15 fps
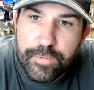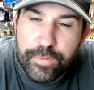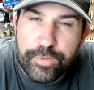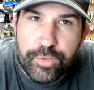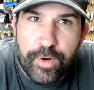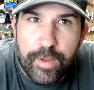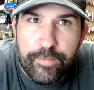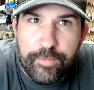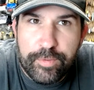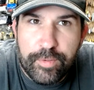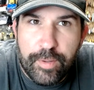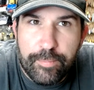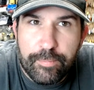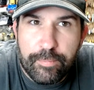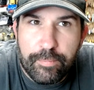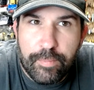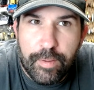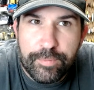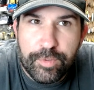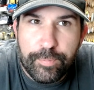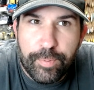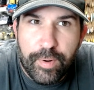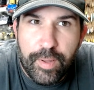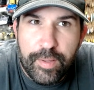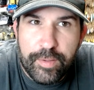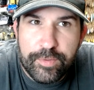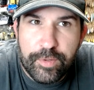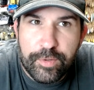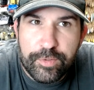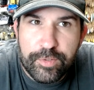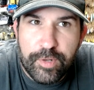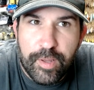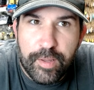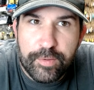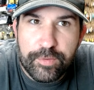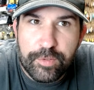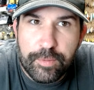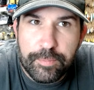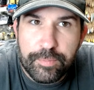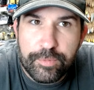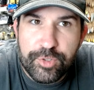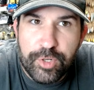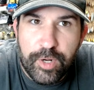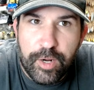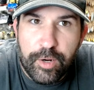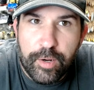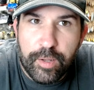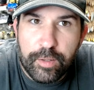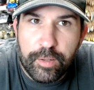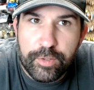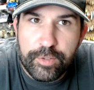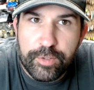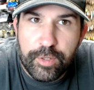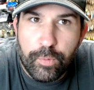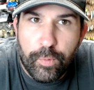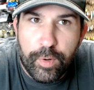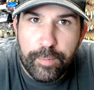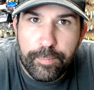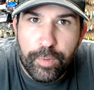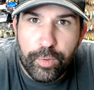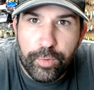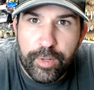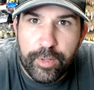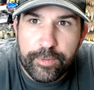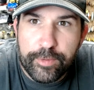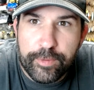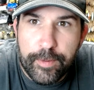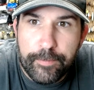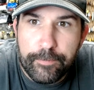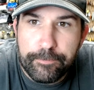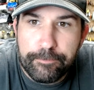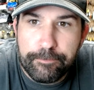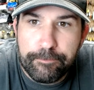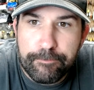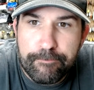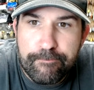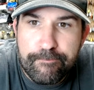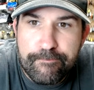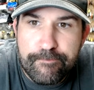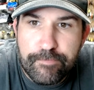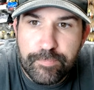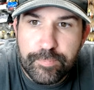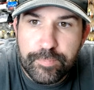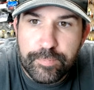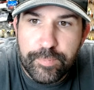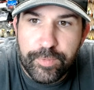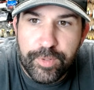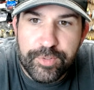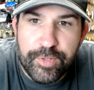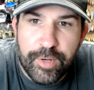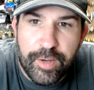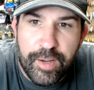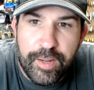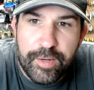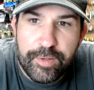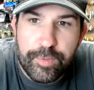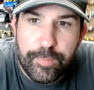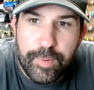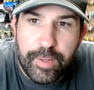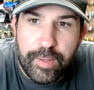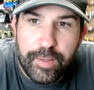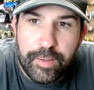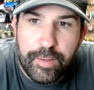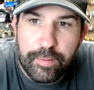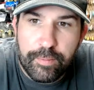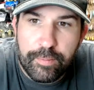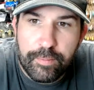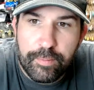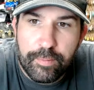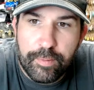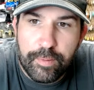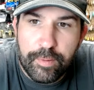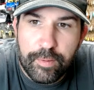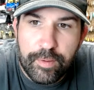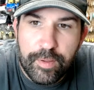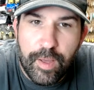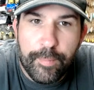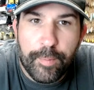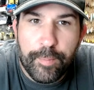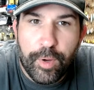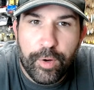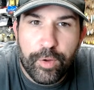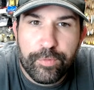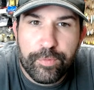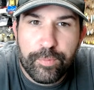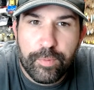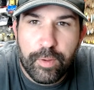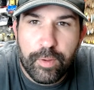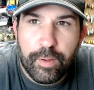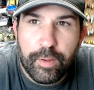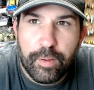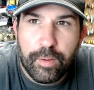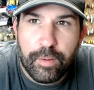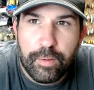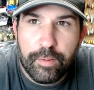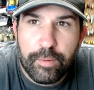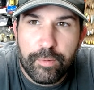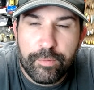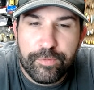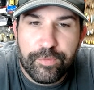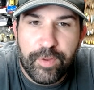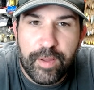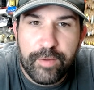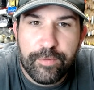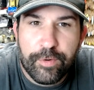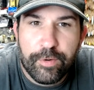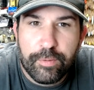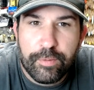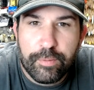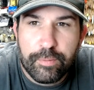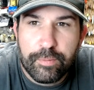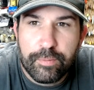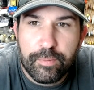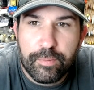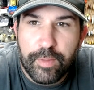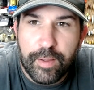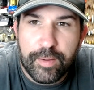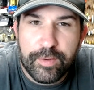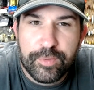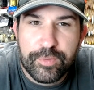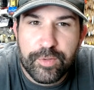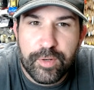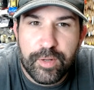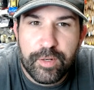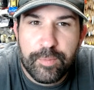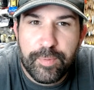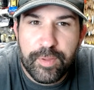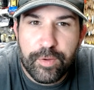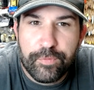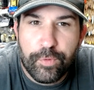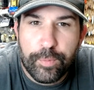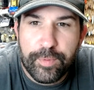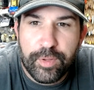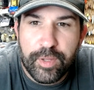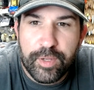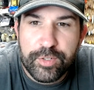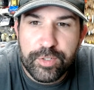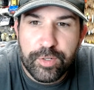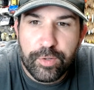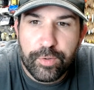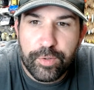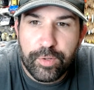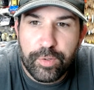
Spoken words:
Travis, I'm surprised there's not some generic cut tail worm mold out there. Does it need to be Yamamoto flavor? Like, does it need to be their formulation, or do